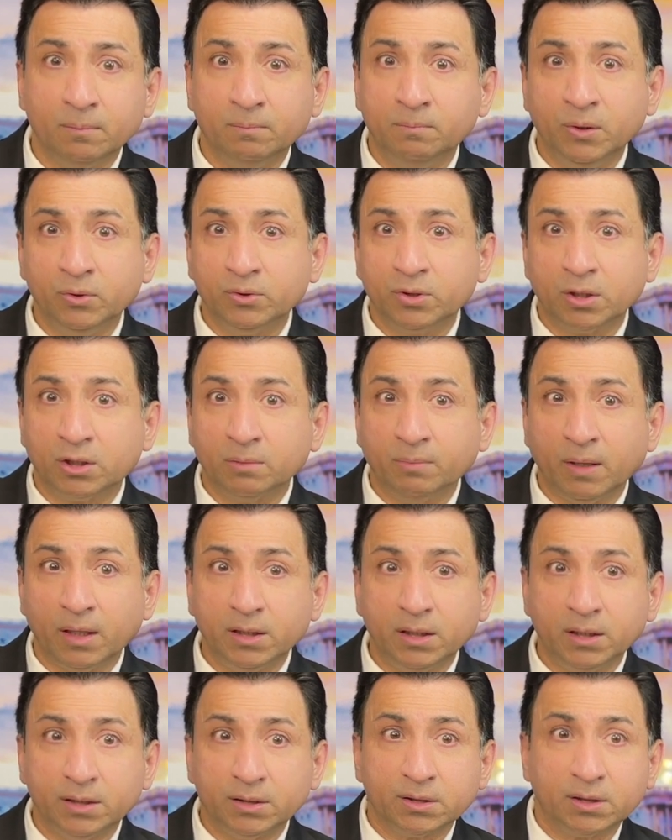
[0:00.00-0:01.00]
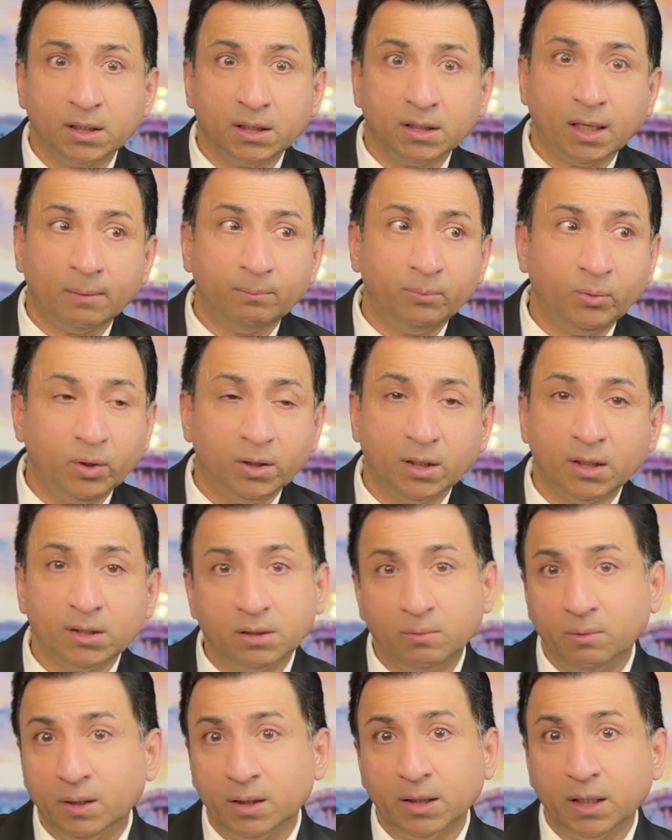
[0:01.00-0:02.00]
music to my ears at that point.
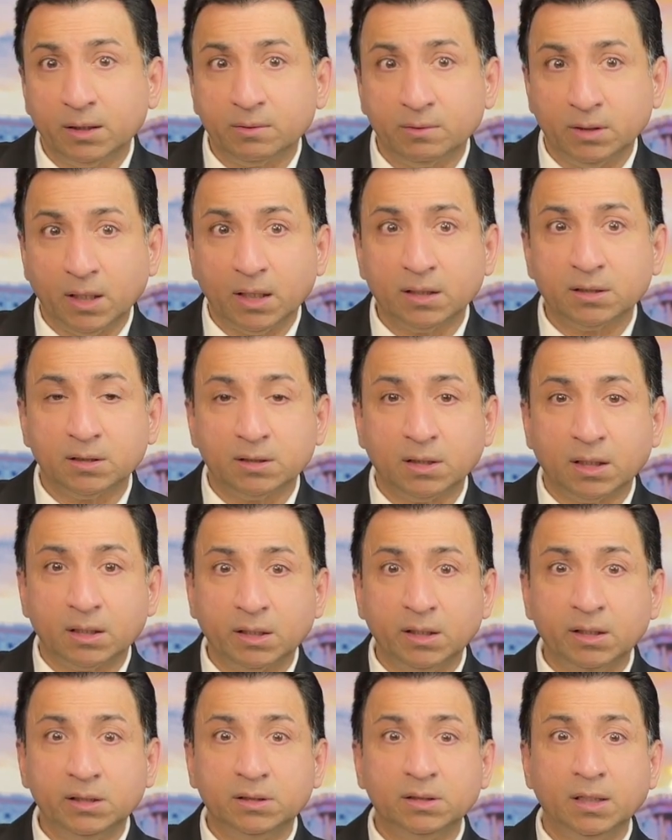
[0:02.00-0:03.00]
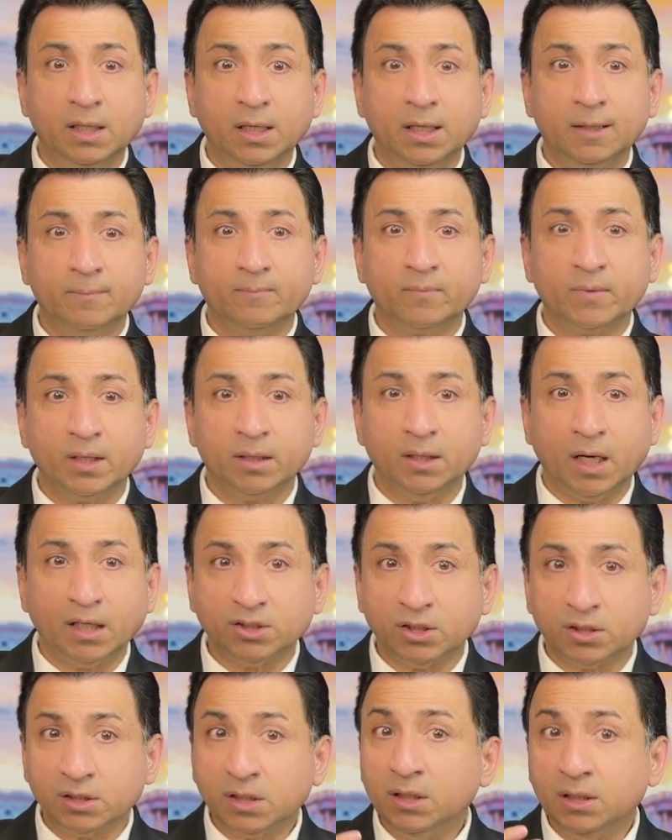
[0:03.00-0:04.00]
I said, well, that's at least
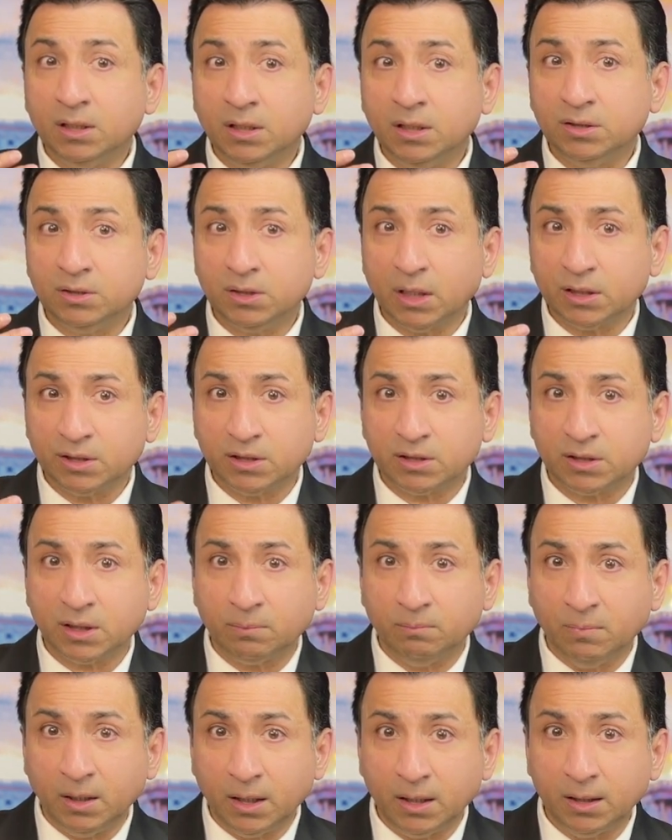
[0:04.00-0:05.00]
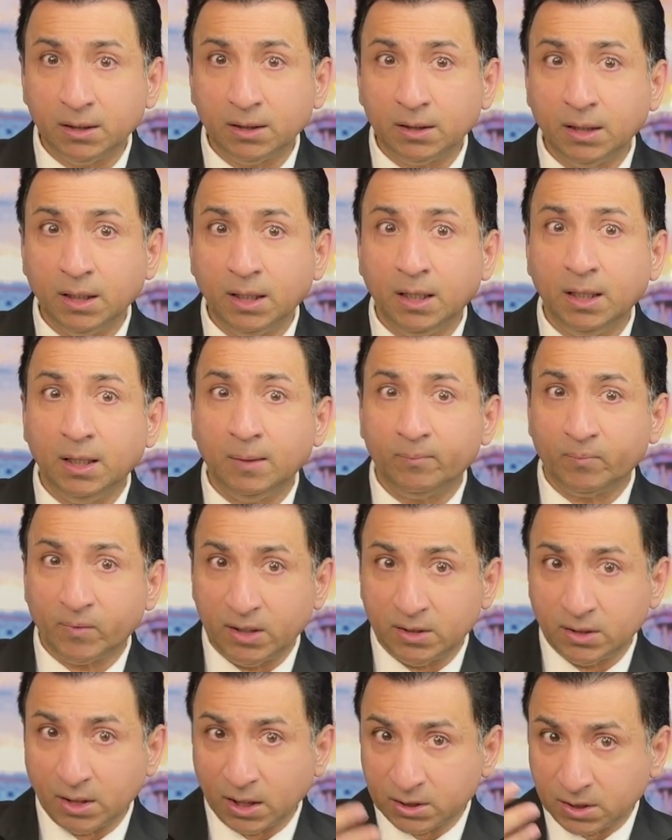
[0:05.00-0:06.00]
not just he's not just admitting,
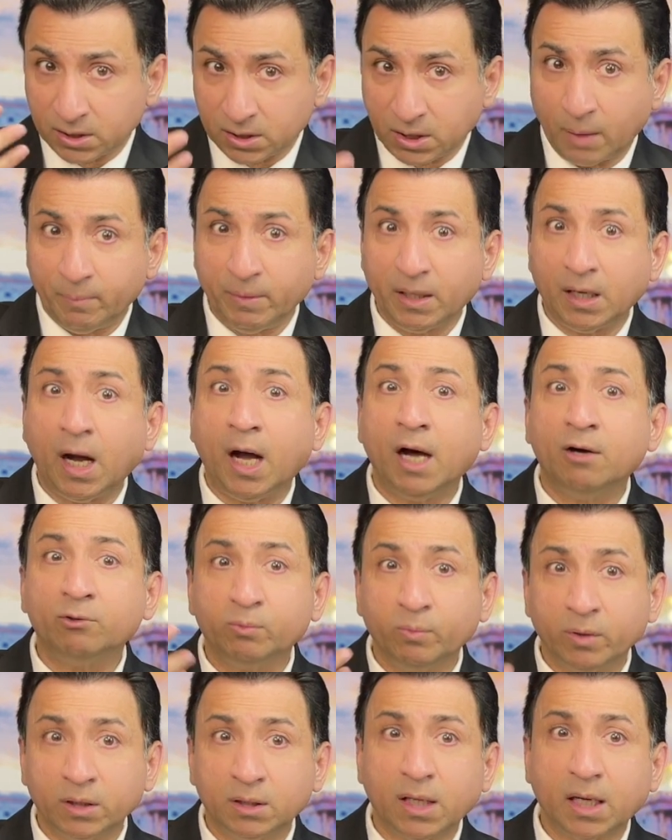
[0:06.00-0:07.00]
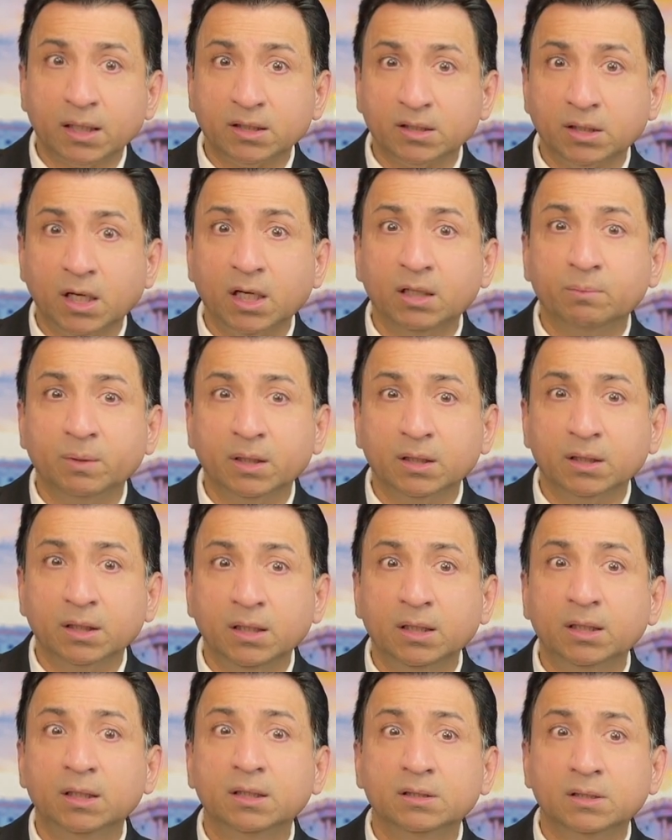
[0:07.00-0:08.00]
he's not just coming out with that
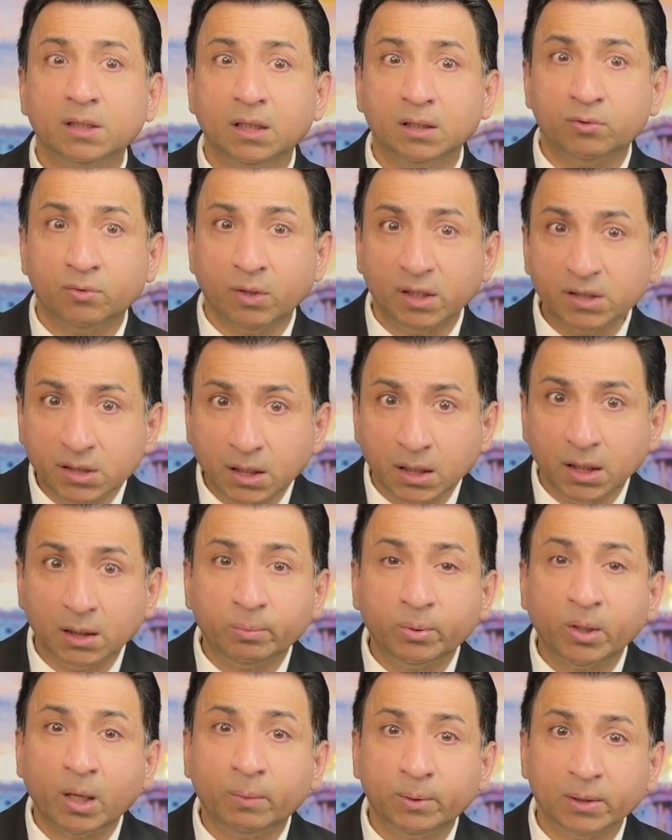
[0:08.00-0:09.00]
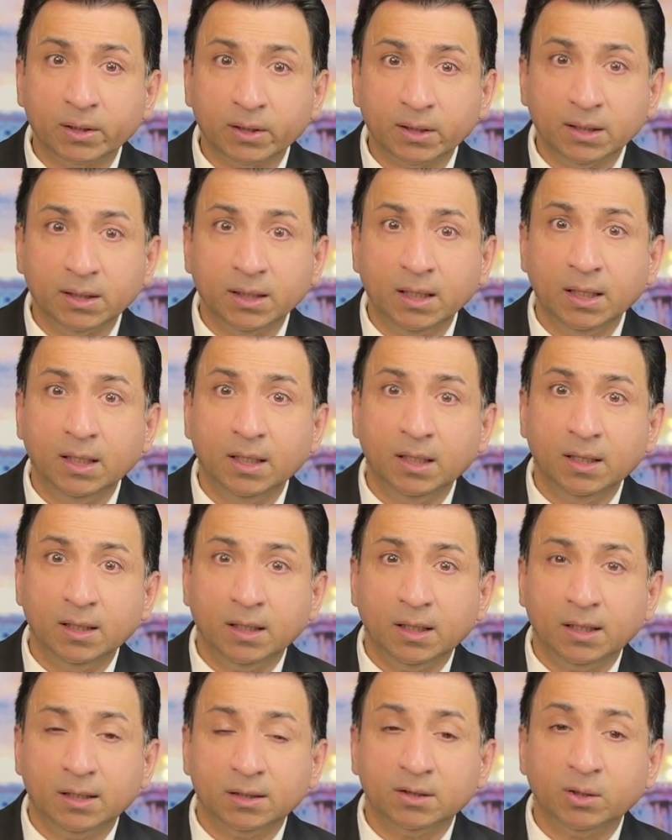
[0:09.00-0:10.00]
statement, he's addressing it properly,
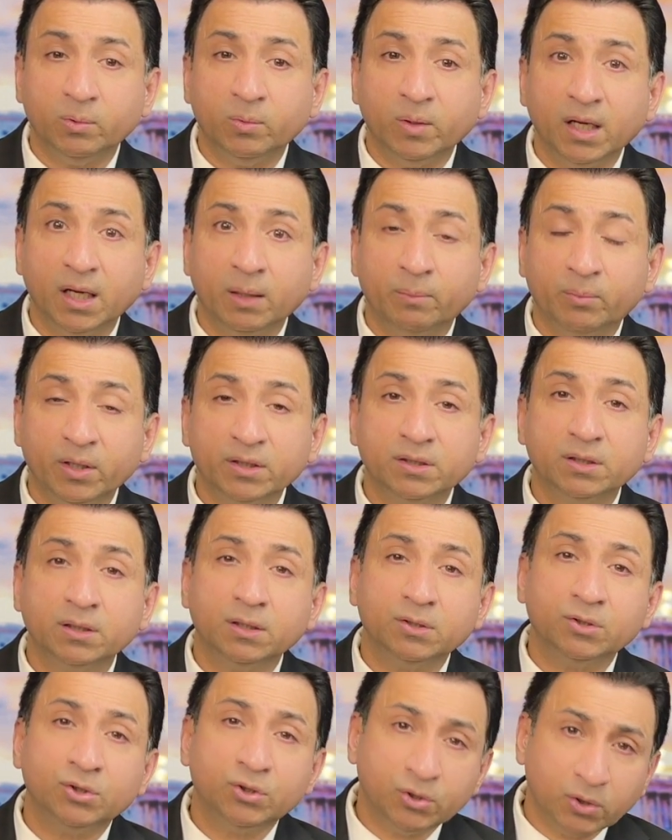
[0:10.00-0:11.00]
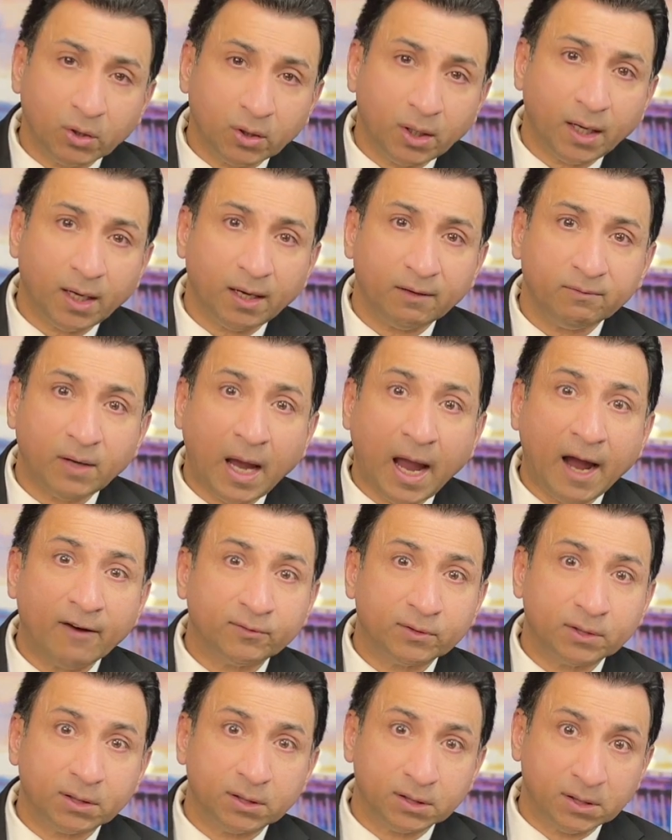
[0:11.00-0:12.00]
the way a president should have
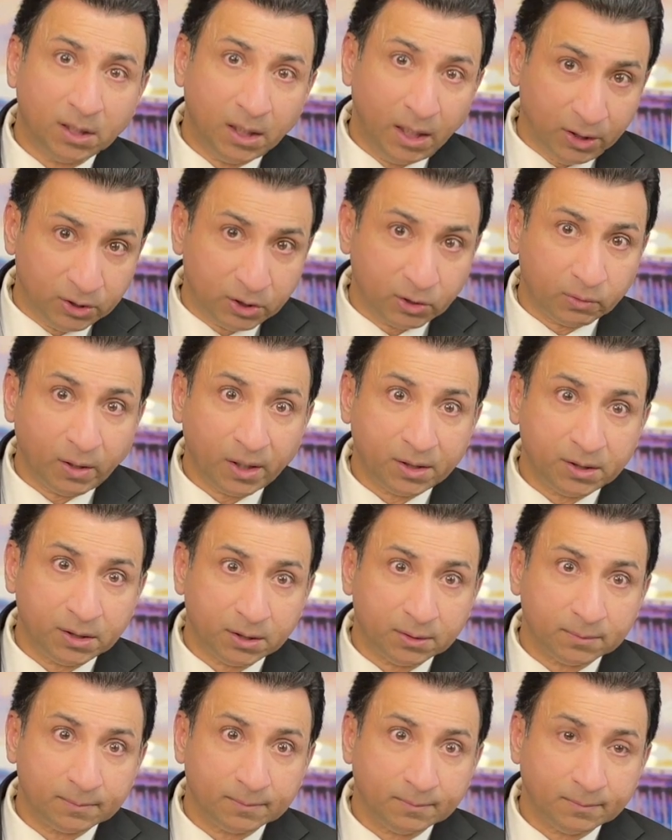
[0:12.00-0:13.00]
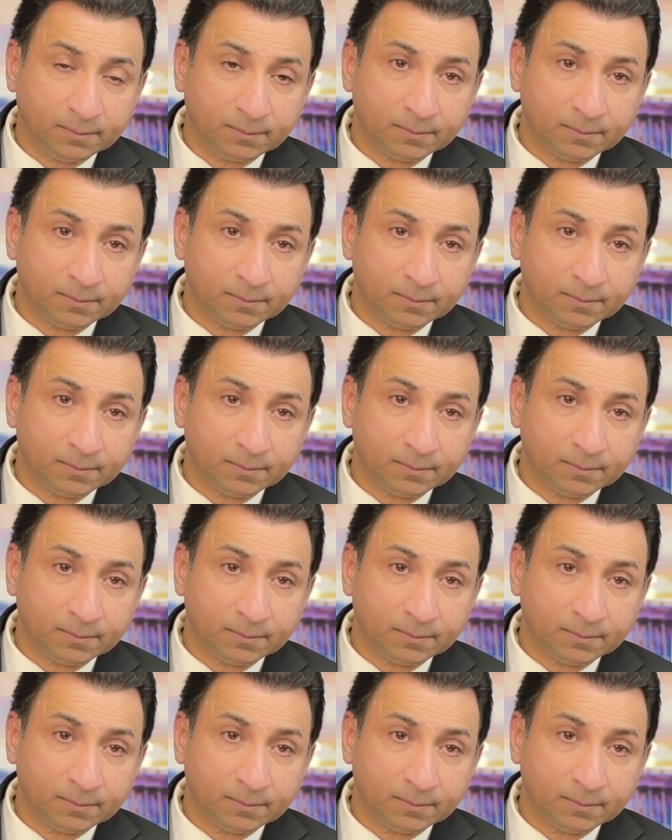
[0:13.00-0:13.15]
after the insurrection.